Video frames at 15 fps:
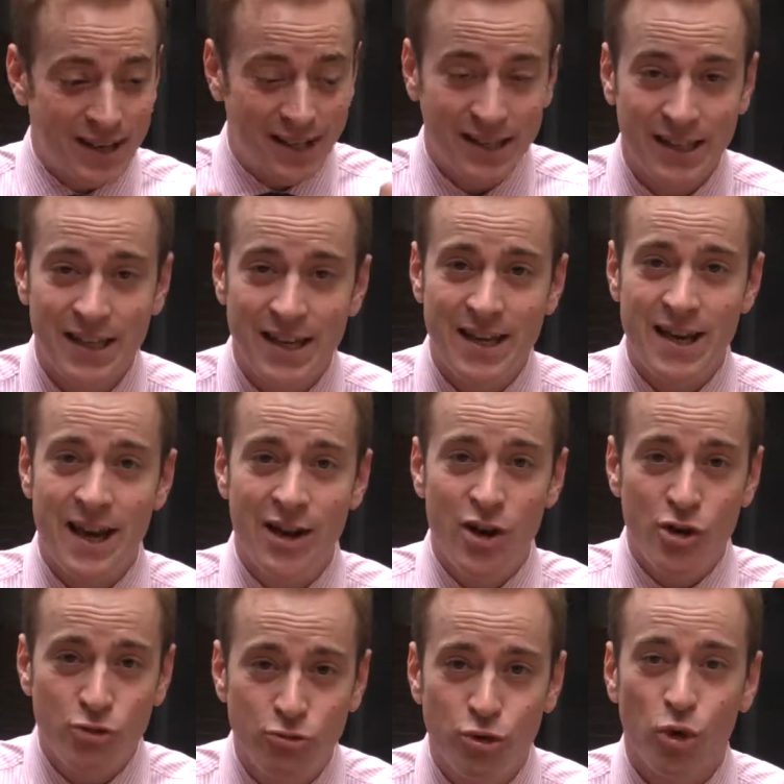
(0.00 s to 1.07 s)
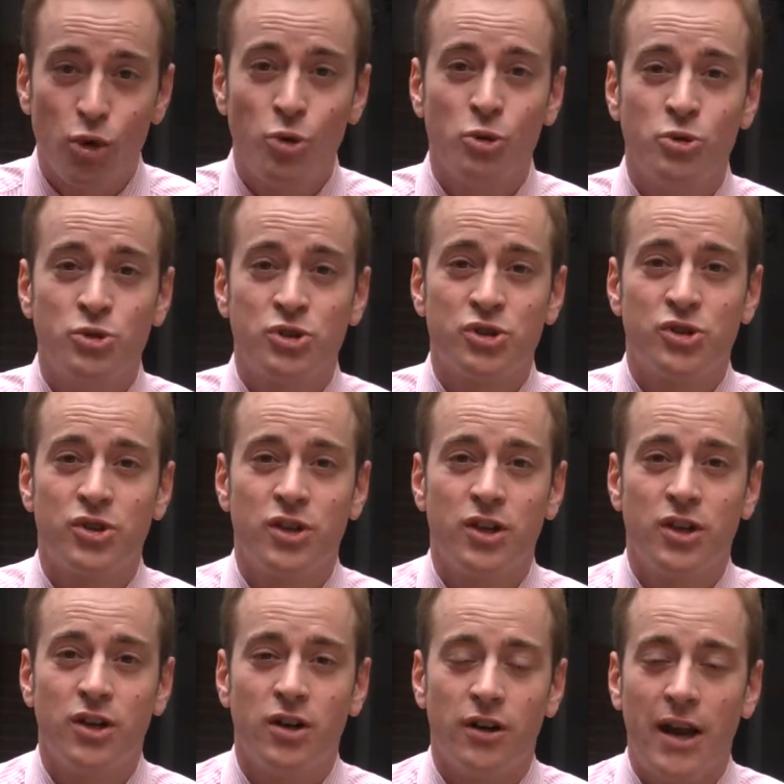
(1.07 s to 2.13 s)
clear rules
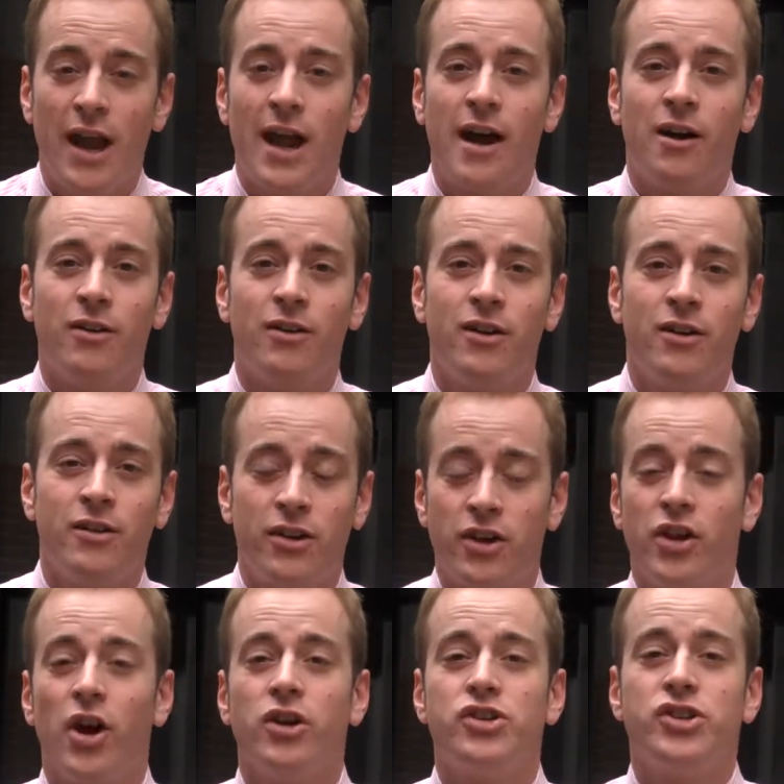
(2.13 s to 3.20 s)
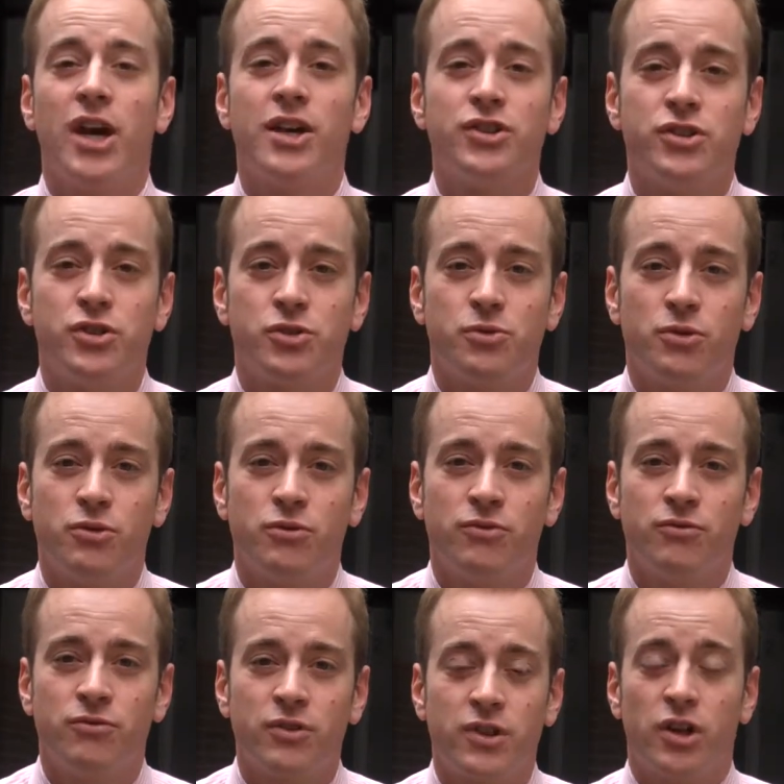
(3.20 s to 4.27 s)
on how the negotiations will
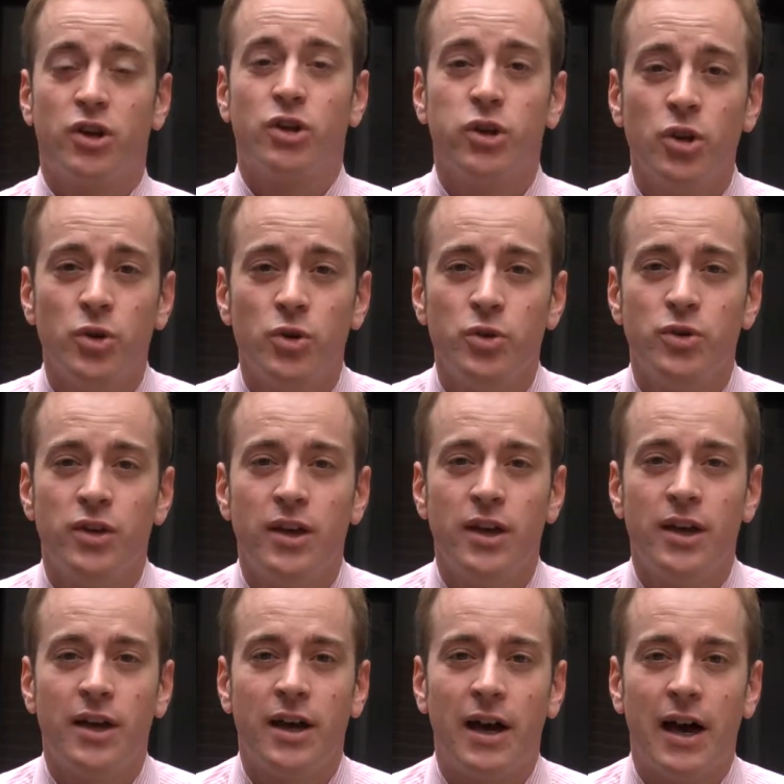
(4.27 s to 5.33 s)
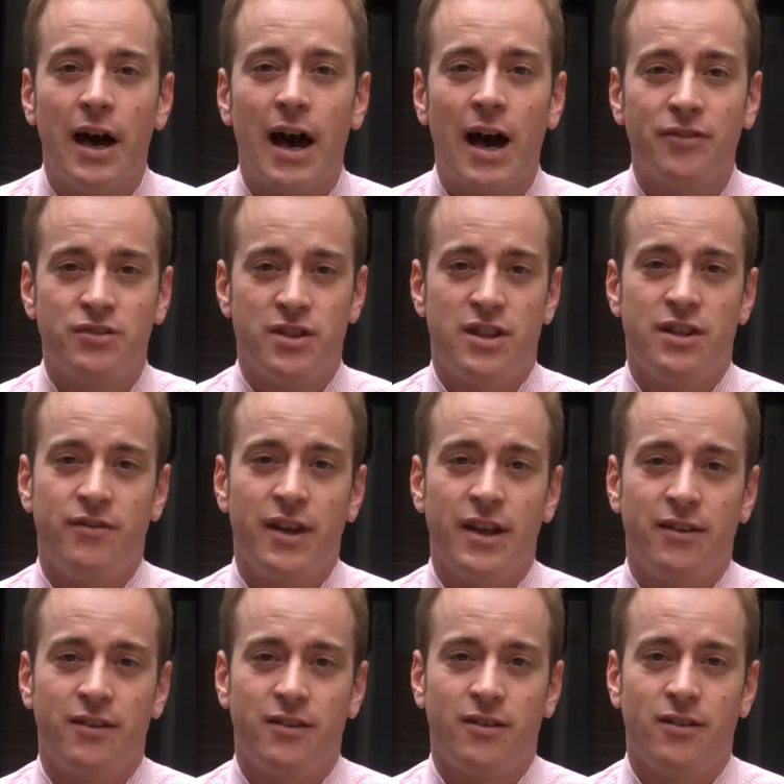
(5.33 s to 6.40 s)
conclude after the event.